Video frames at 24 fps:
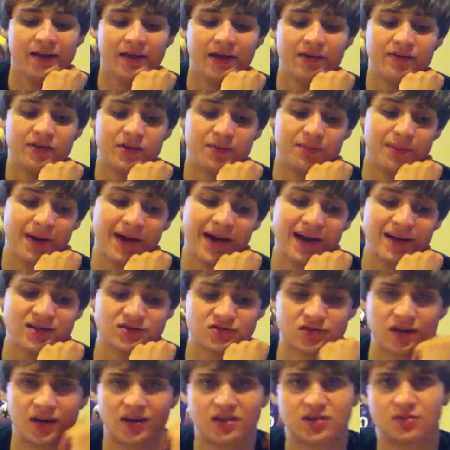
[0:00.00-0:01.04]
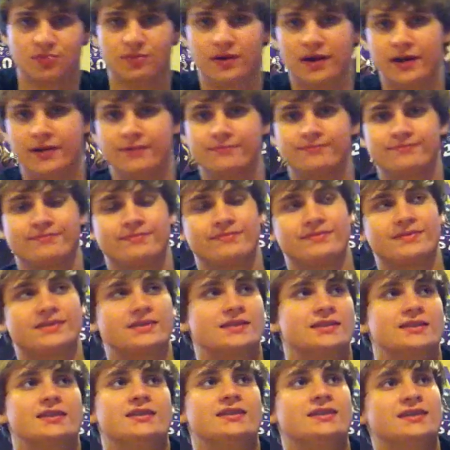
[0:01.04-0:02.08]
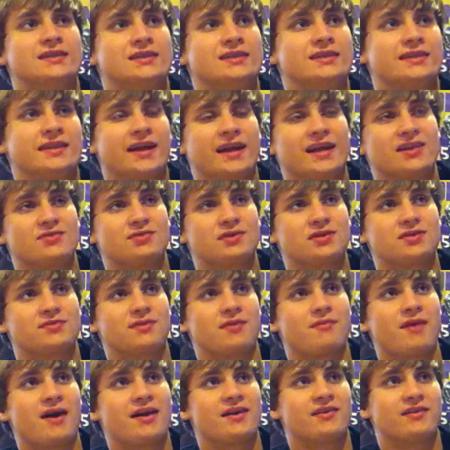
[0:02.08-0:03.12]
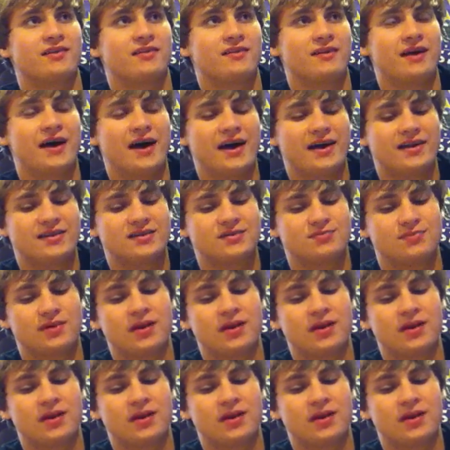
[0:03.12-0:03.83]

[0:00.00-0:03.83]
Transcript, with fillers: They have a good pass rush, but and then I switched my mind to the Lions,